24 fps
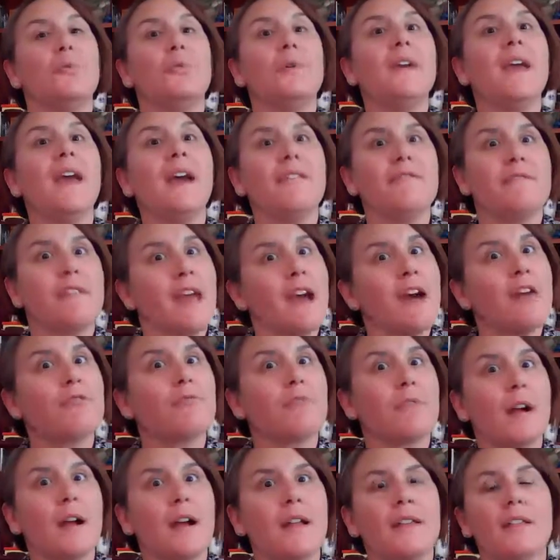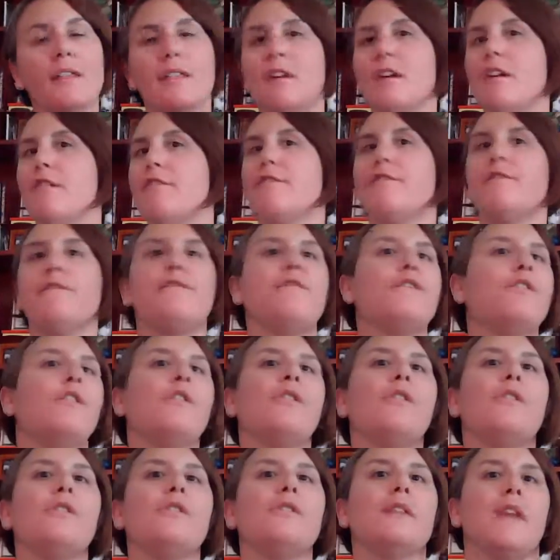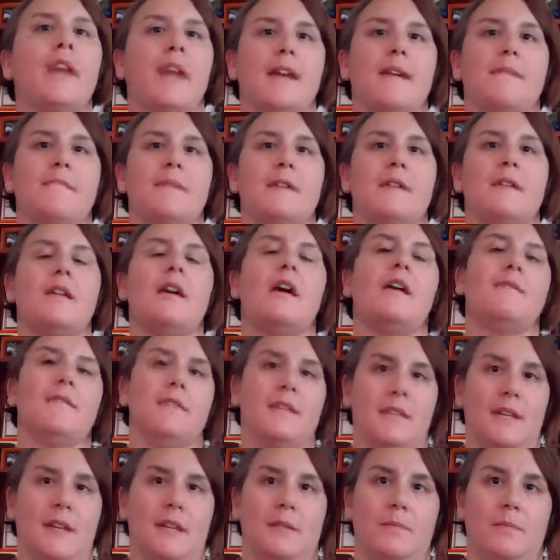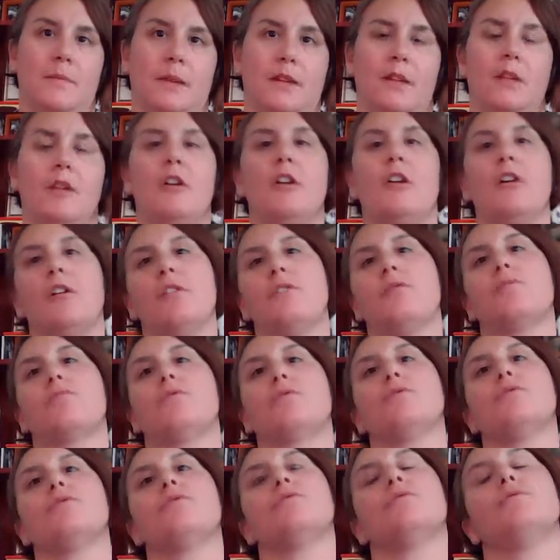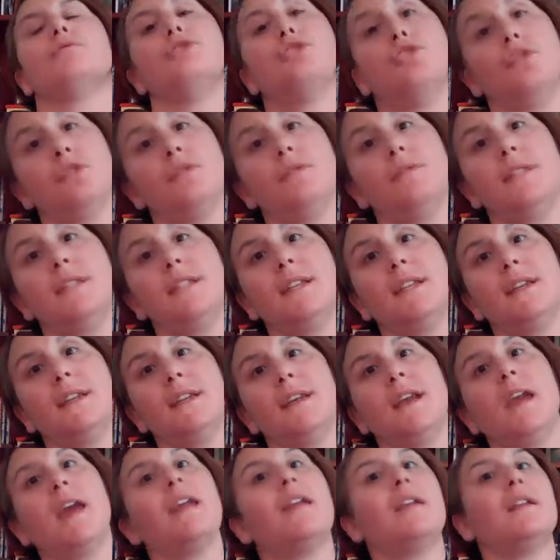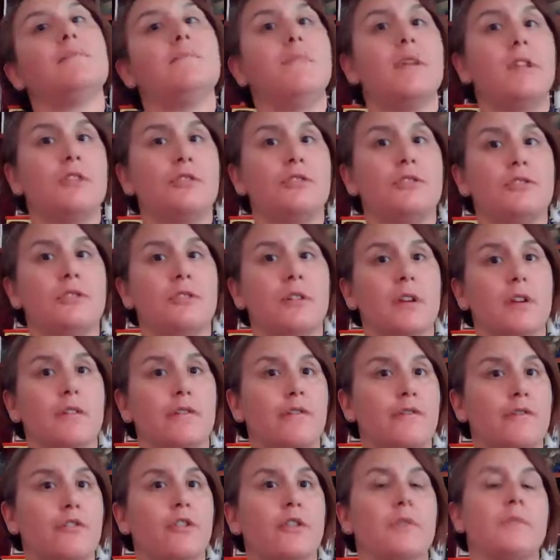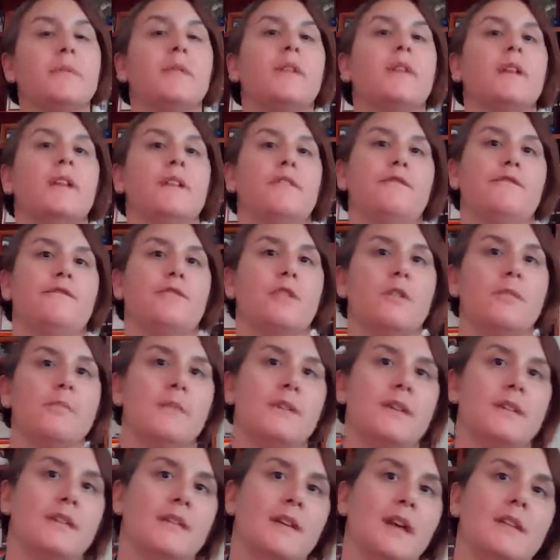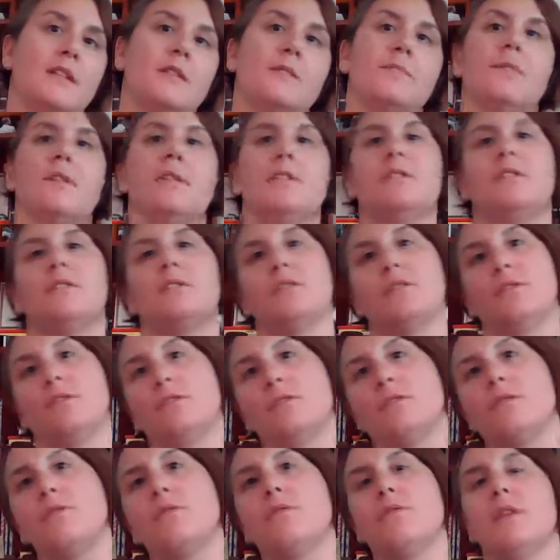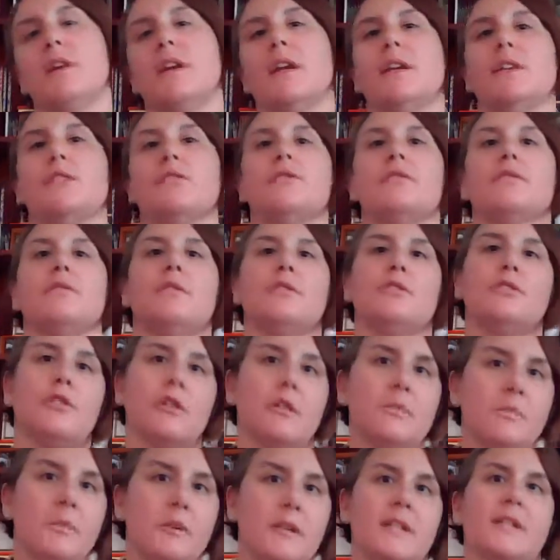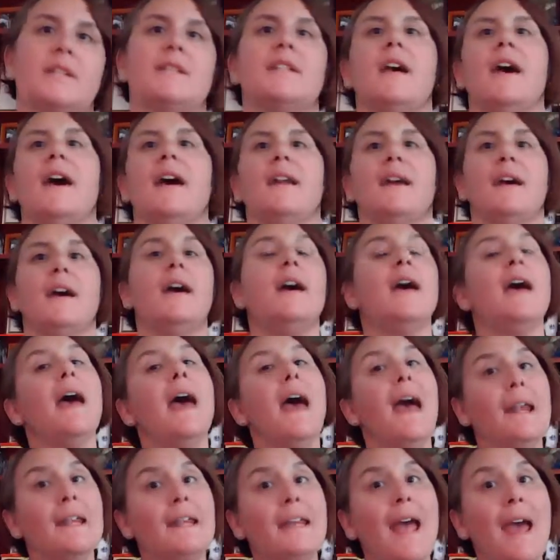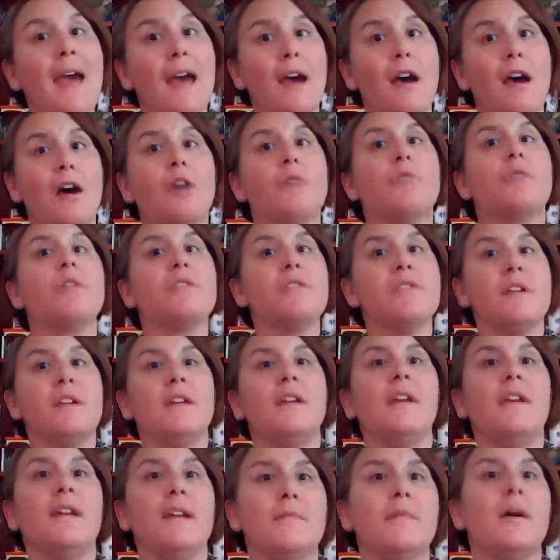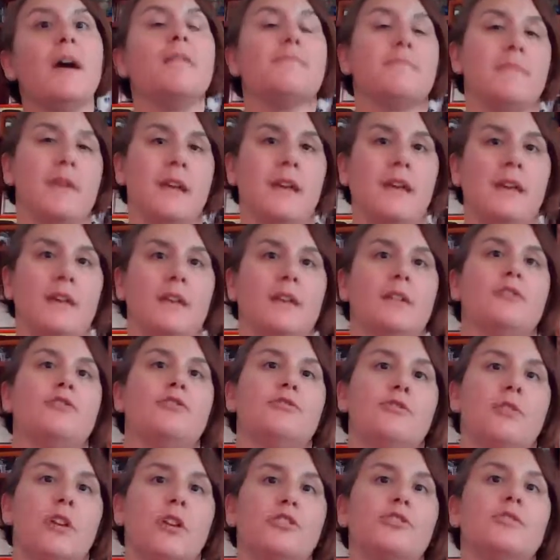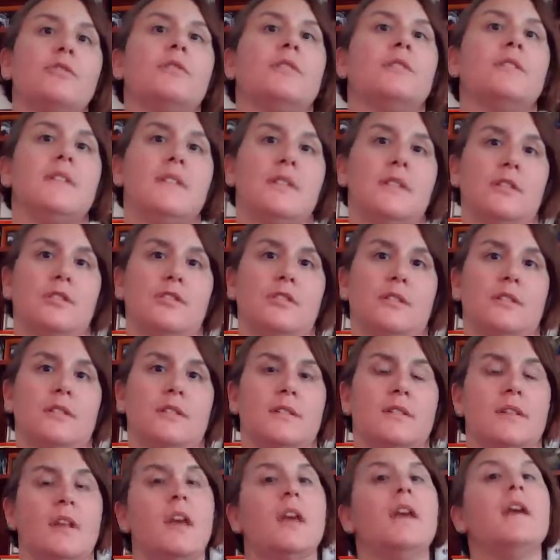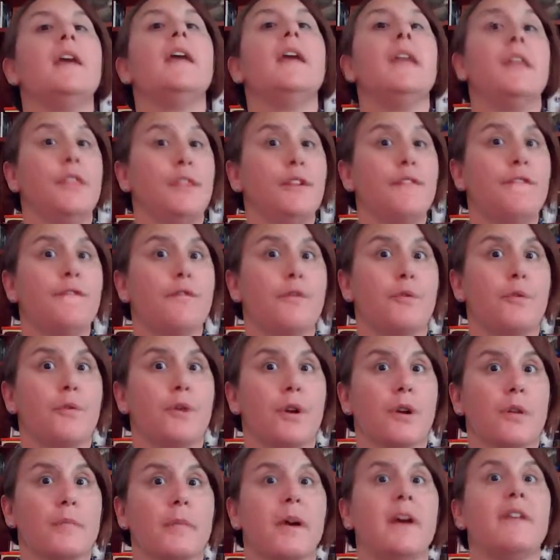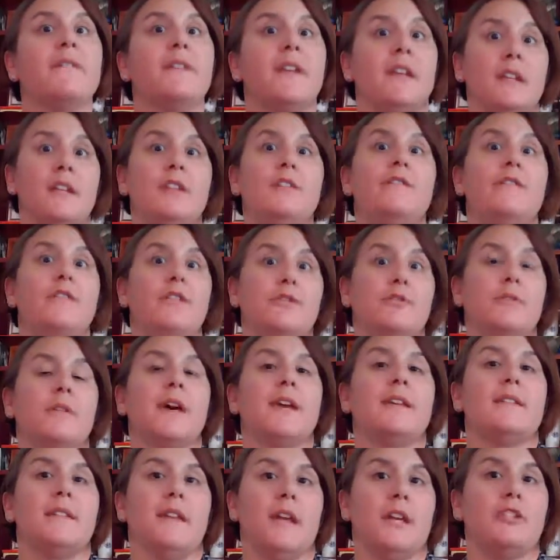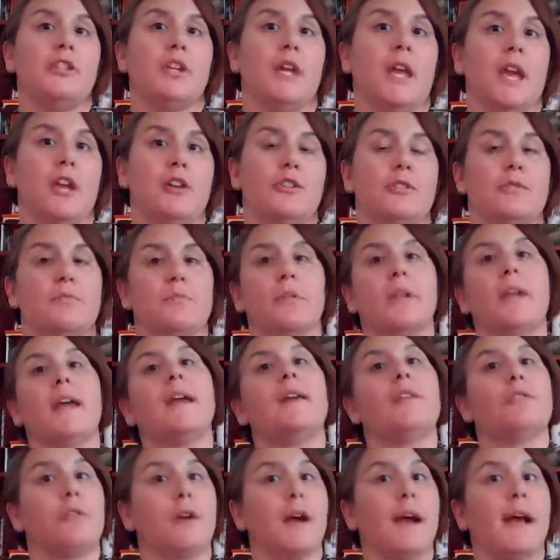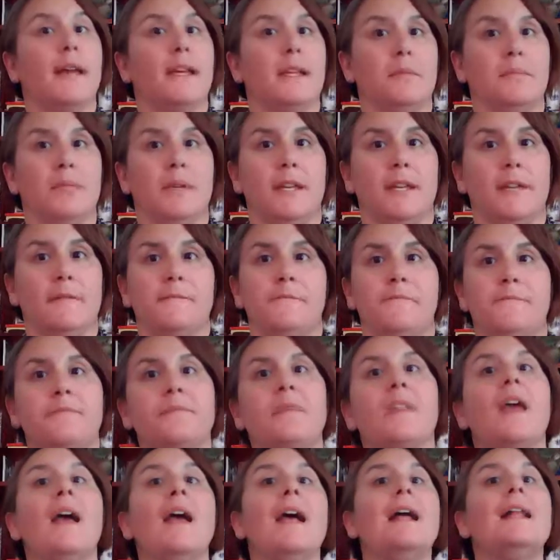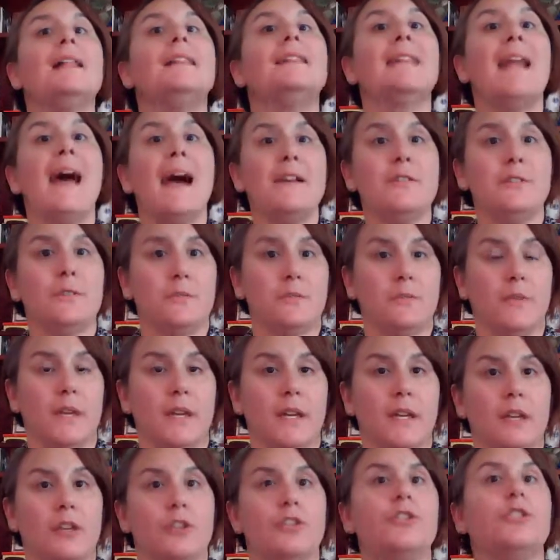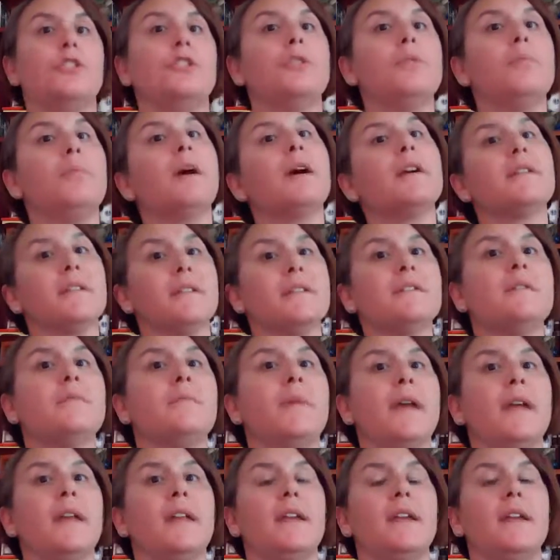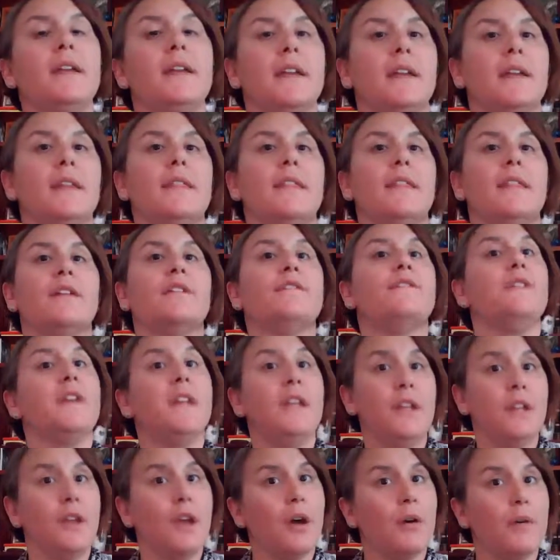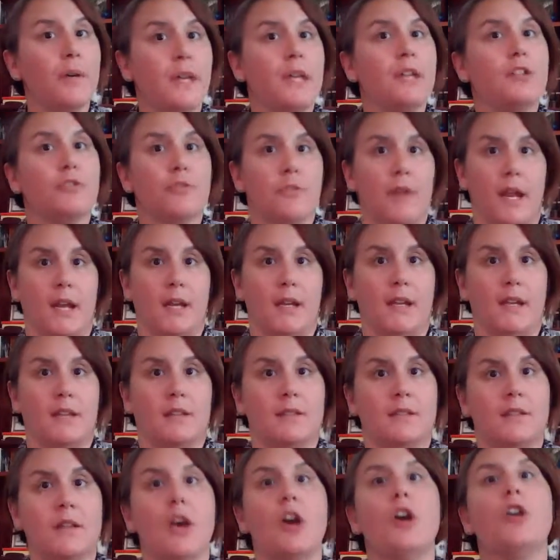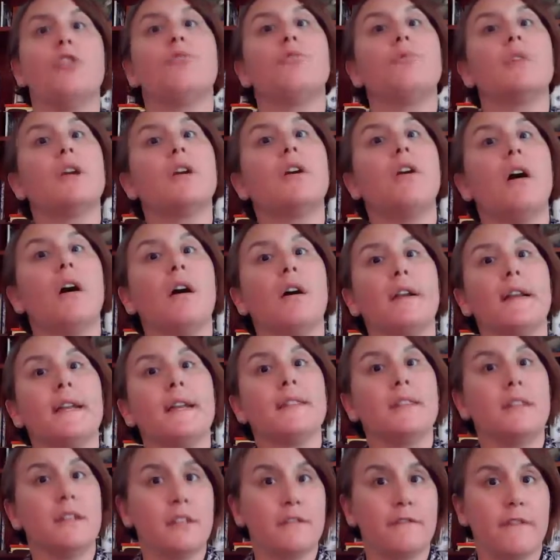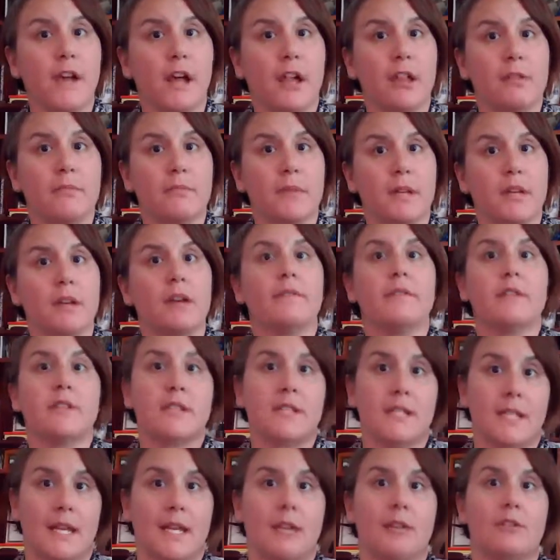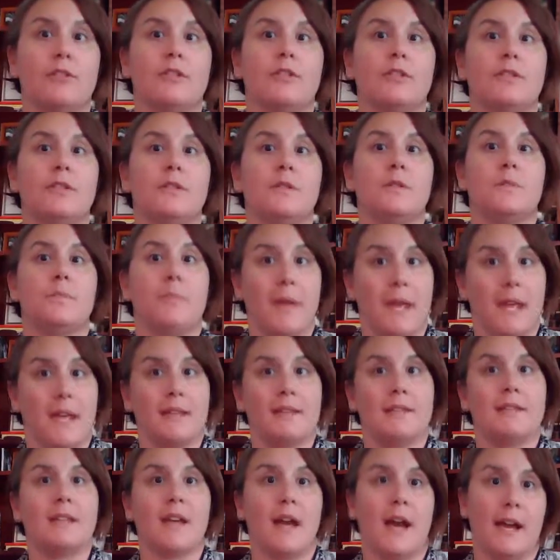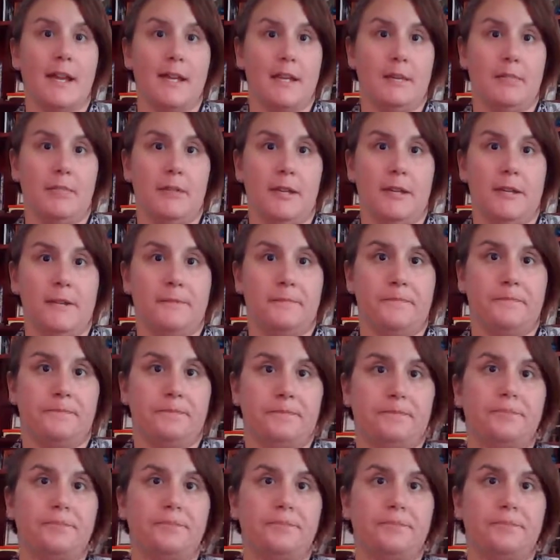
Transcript: We have now run the full gamut of assessment through choosing and administering formal and informal assessments to scoring to interpreting data. And now we're thinking about making instructional decisions in the form of an individualized education plan or IEP. Last week, you participated in the VDOE trainings regarding the development of a standards-based IEP.